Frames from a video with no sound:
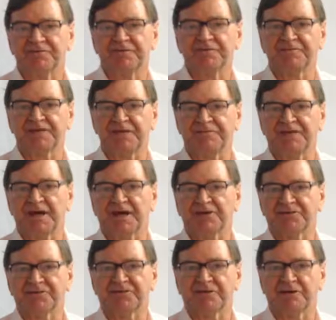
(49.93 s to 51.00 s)

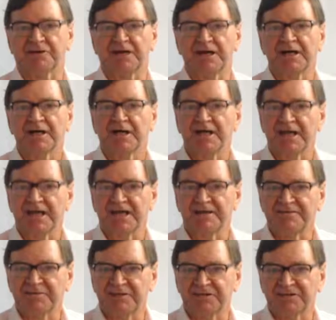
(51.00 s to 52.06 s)
$50,000
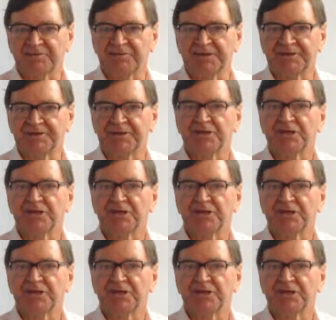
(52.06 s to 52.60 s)
investment